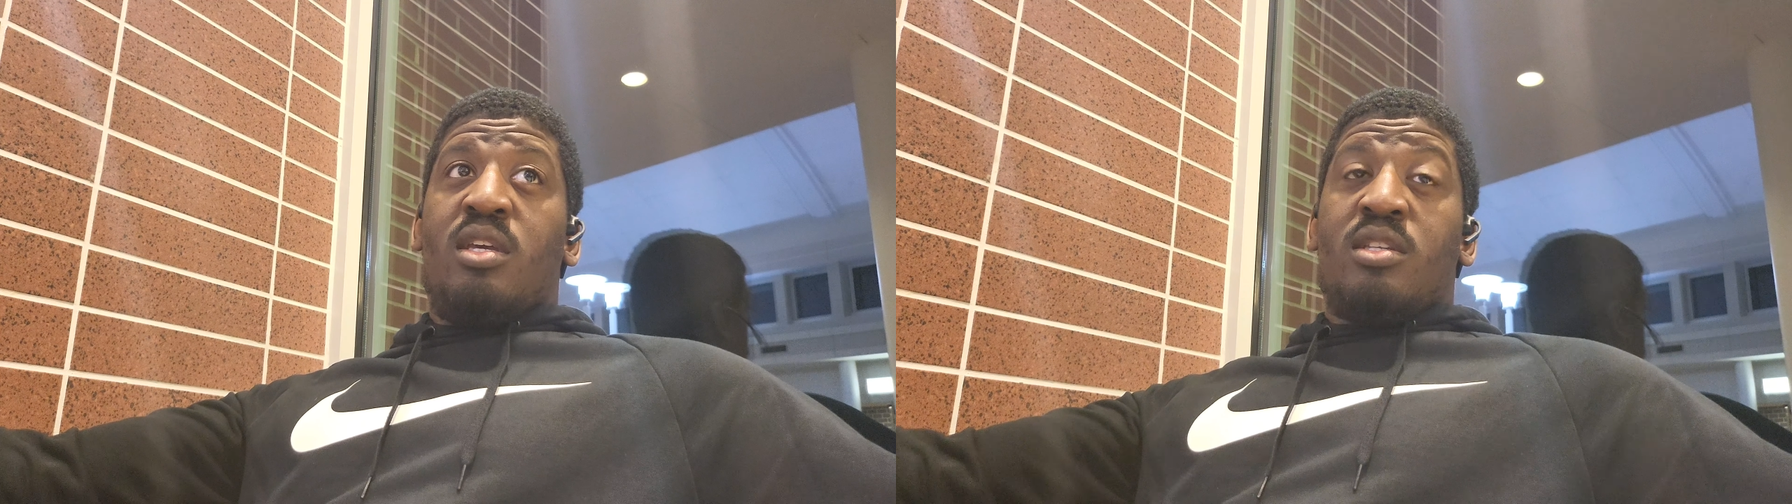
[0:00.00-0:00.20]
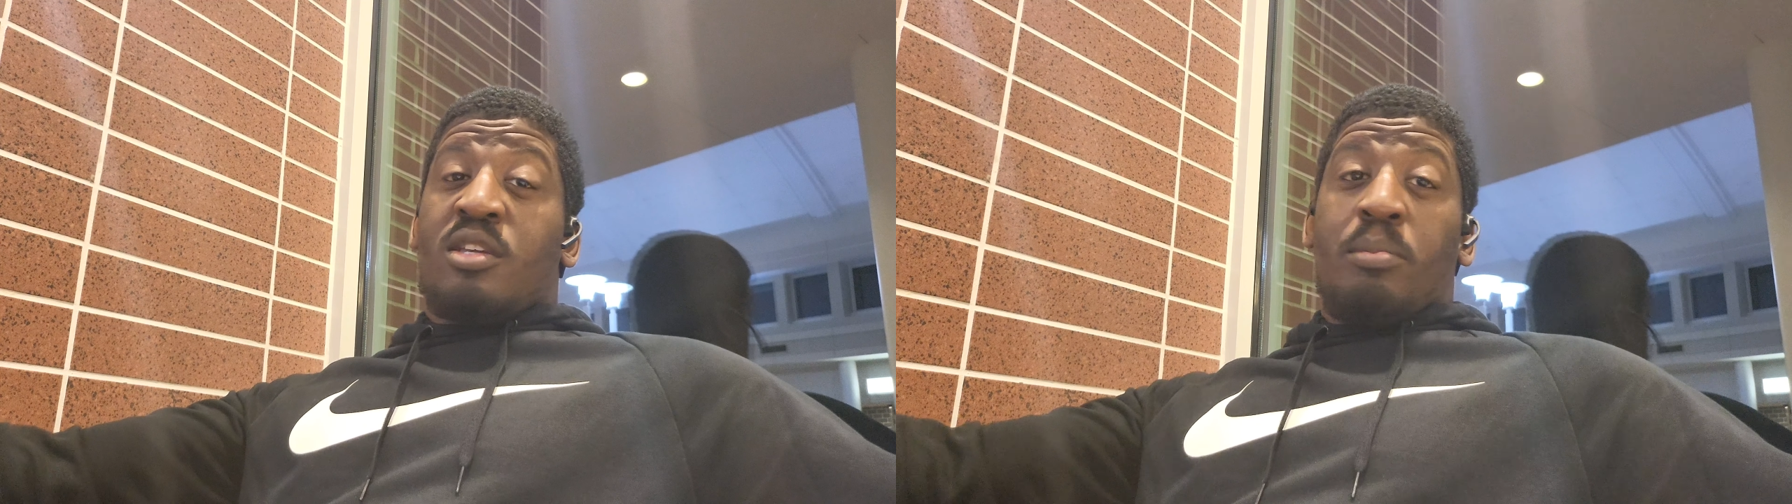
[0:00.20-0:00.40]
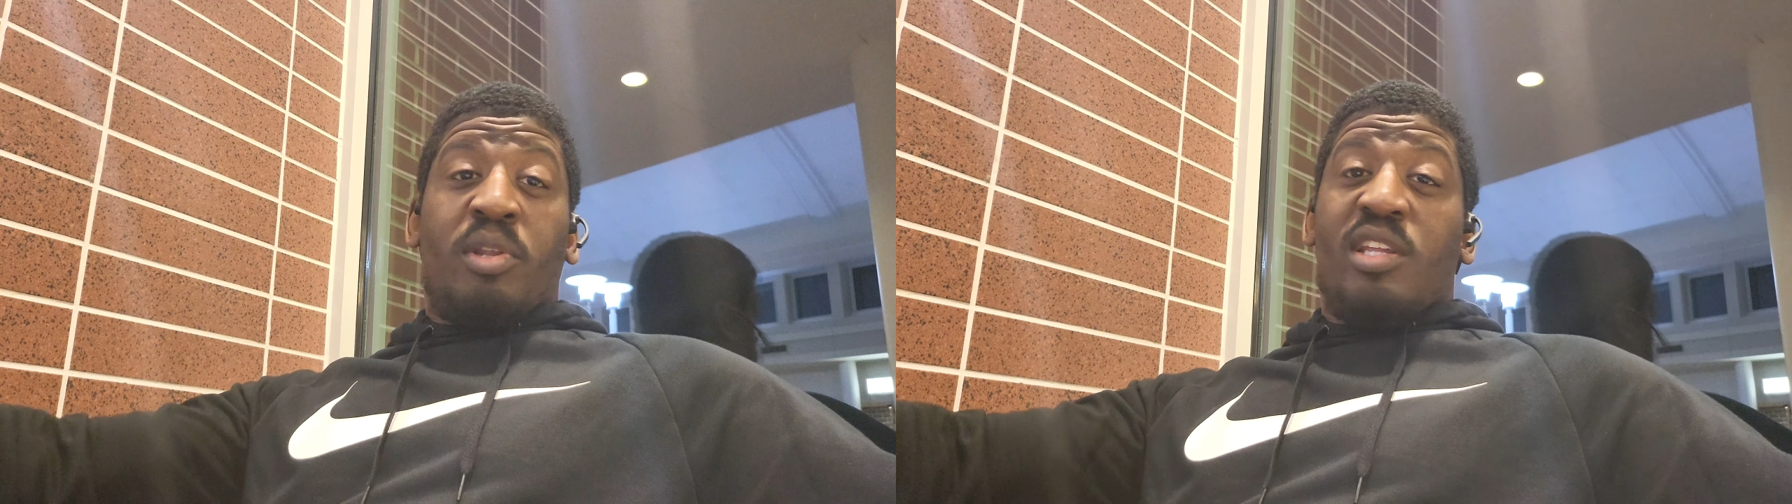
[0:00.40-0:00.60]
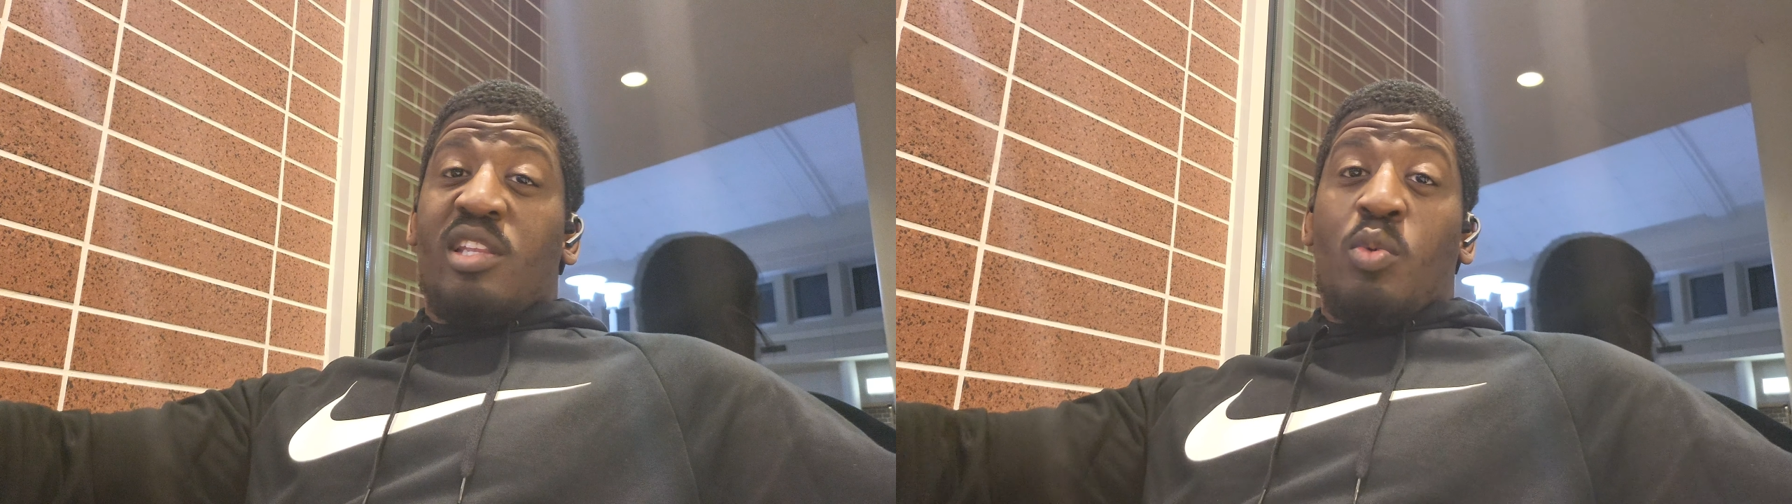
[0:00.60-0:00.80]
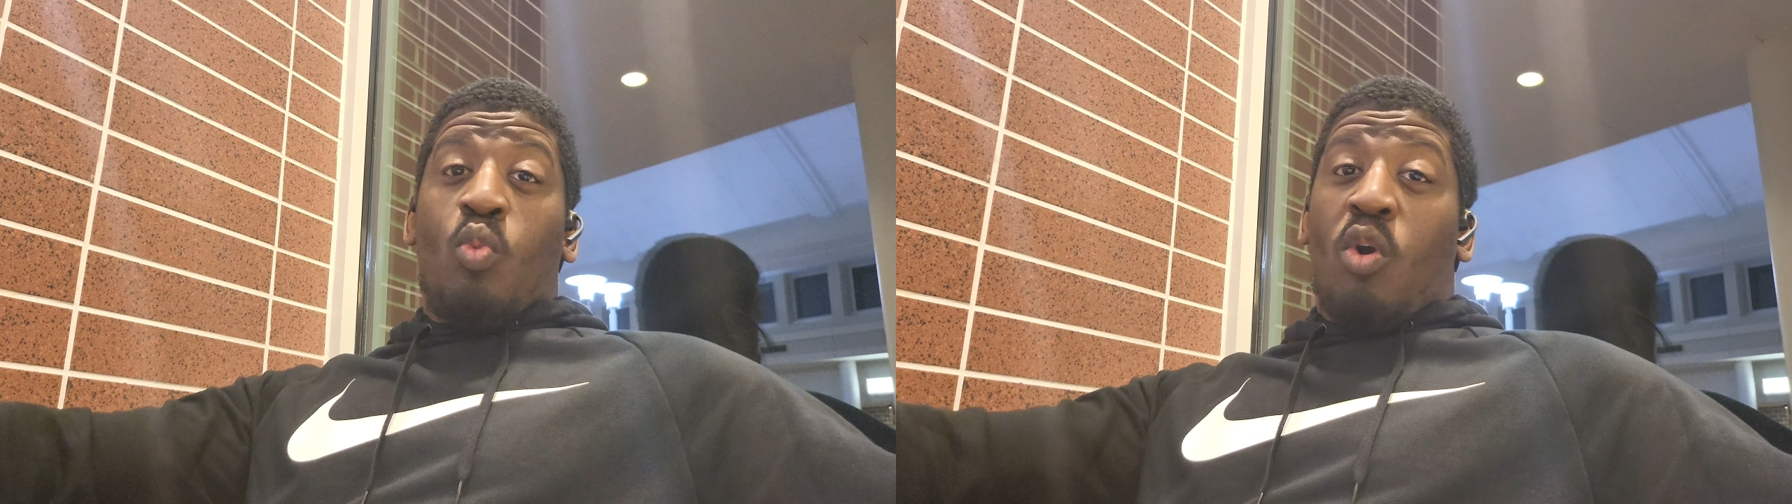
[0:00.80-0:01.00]
is
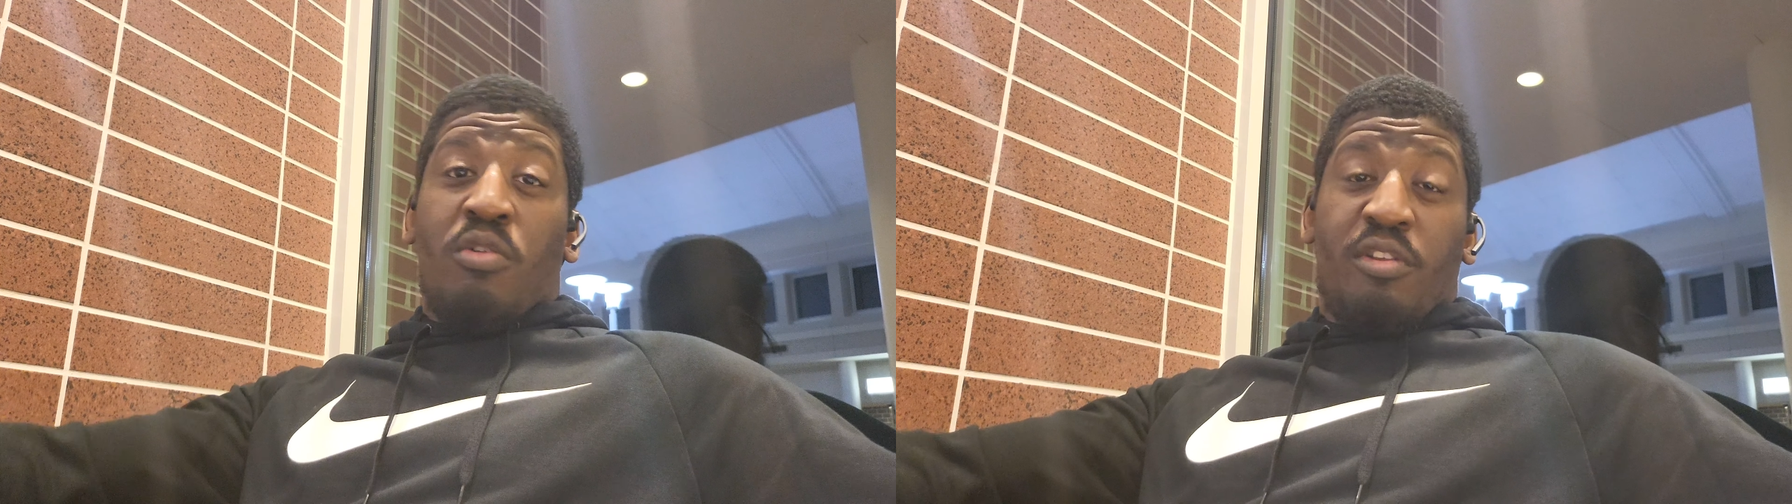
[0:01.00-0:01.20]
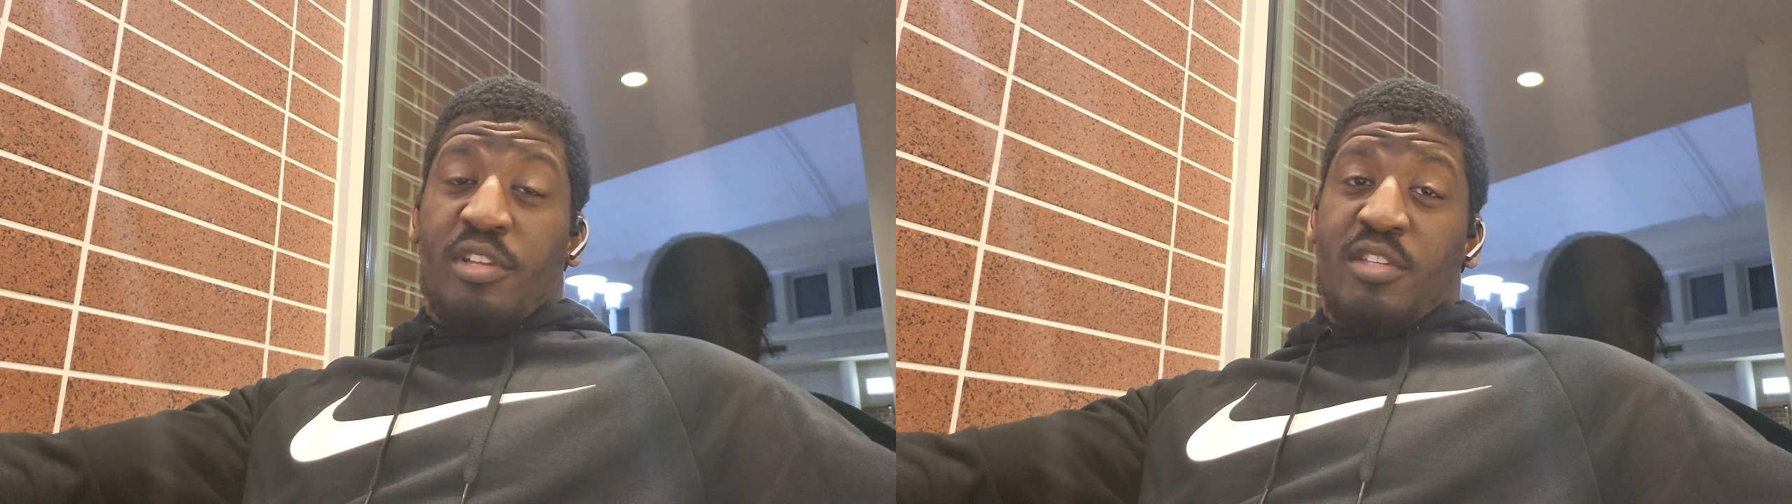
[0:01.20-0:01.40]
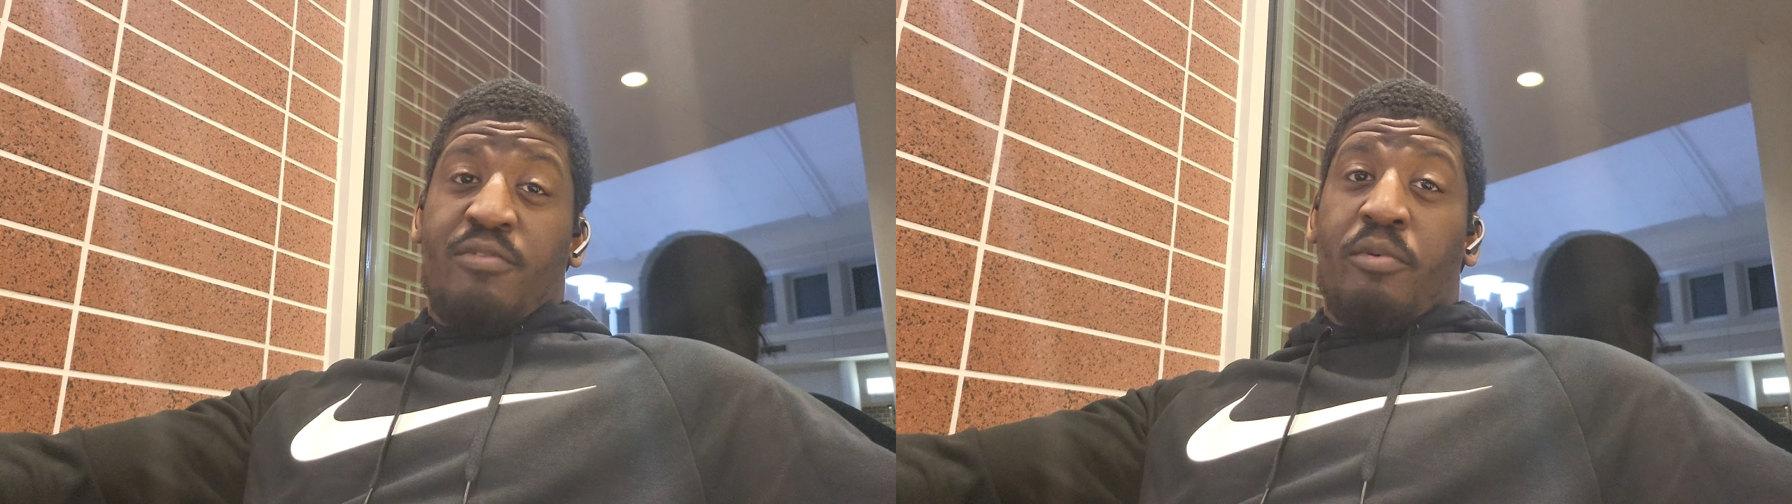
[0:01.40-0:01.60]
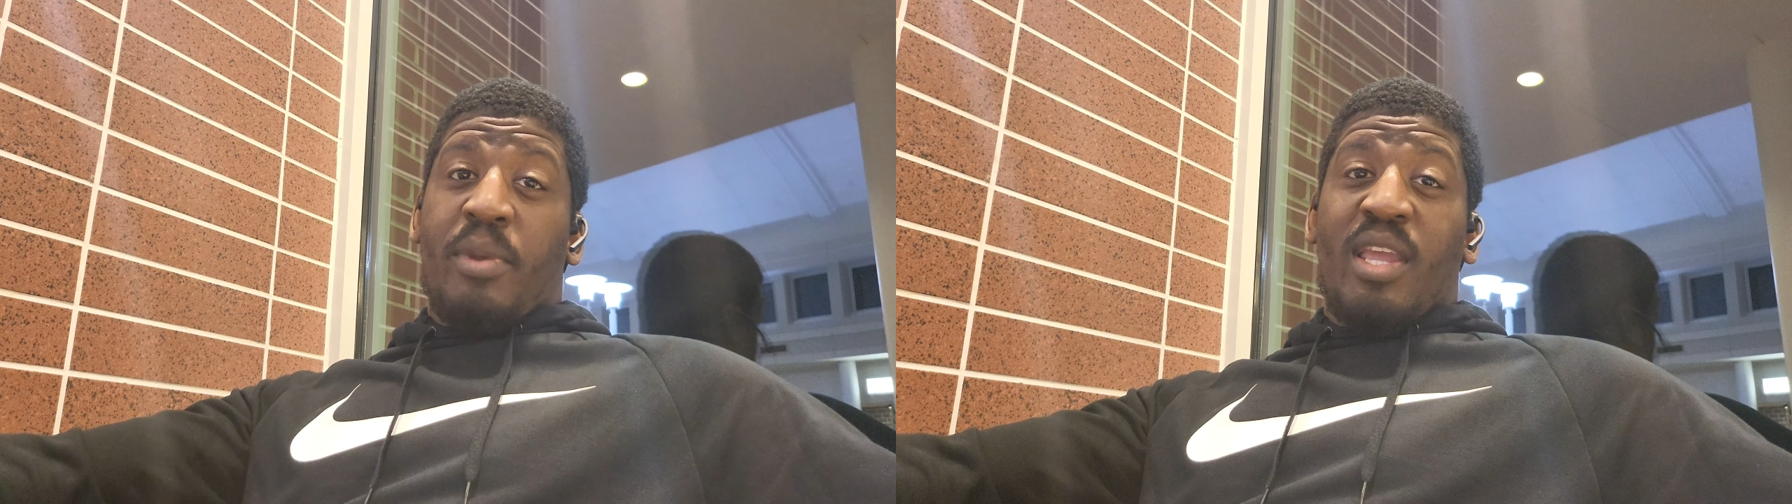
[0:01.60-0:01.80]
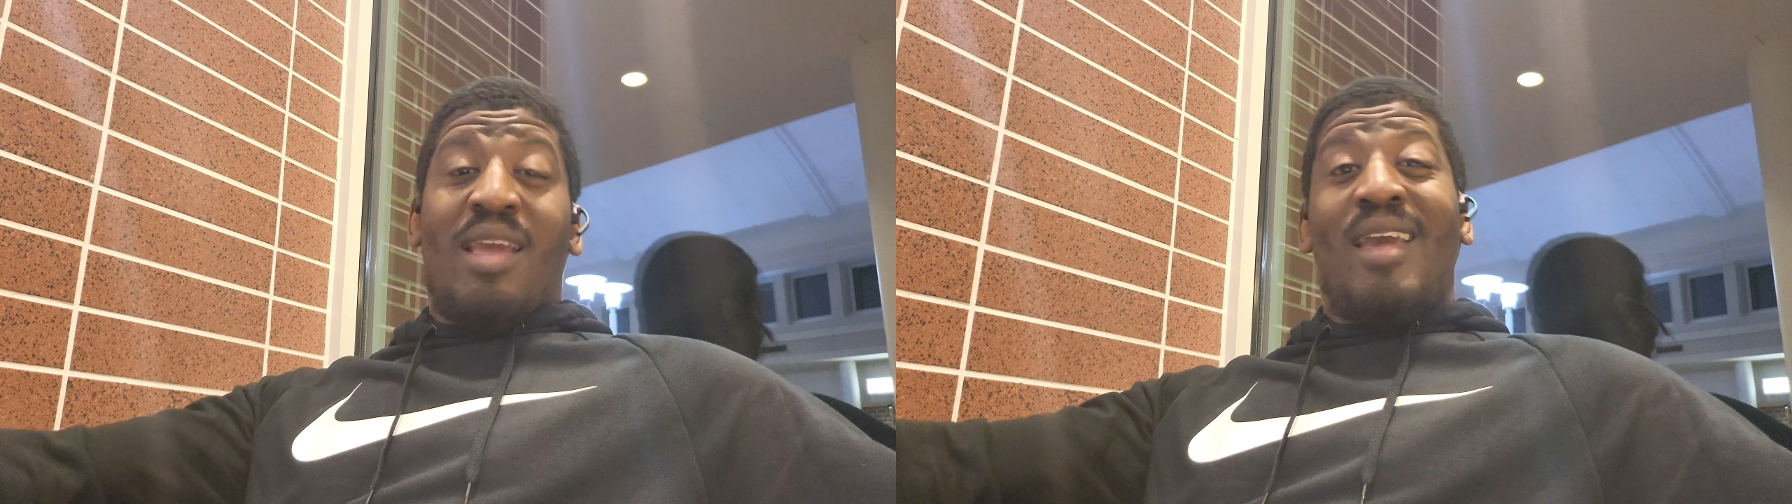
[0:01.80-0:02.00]
completely worthless for
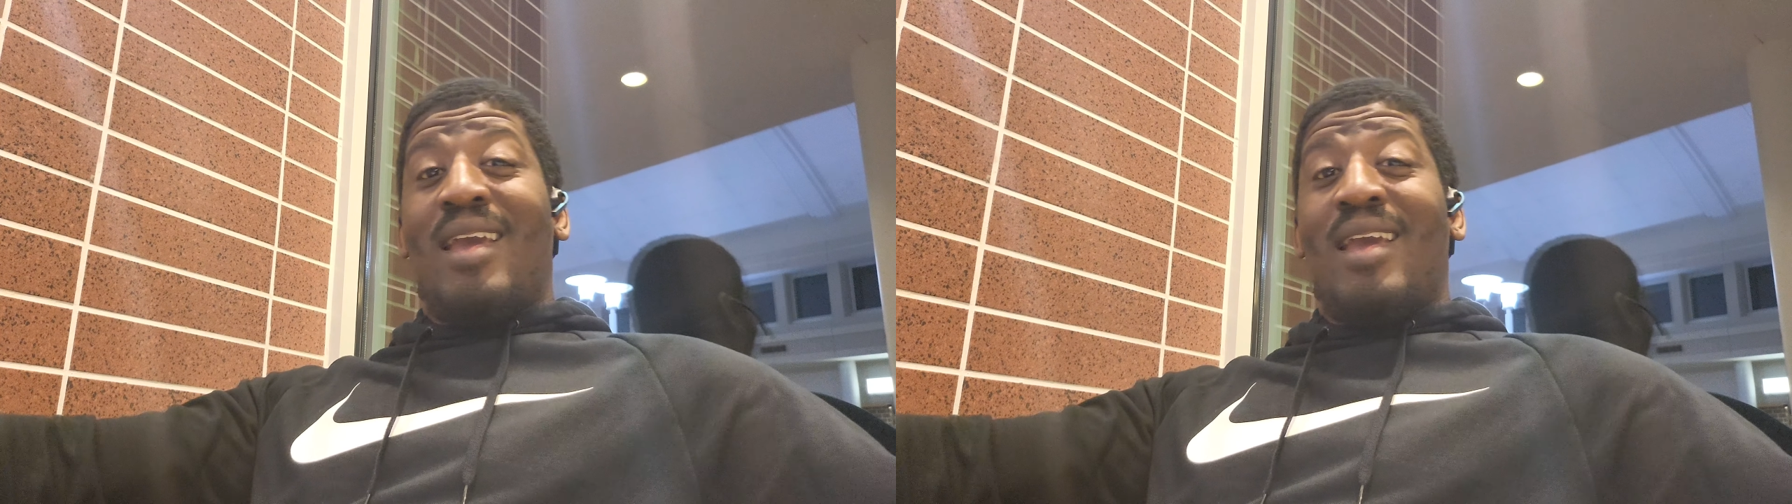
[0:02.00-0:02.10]
me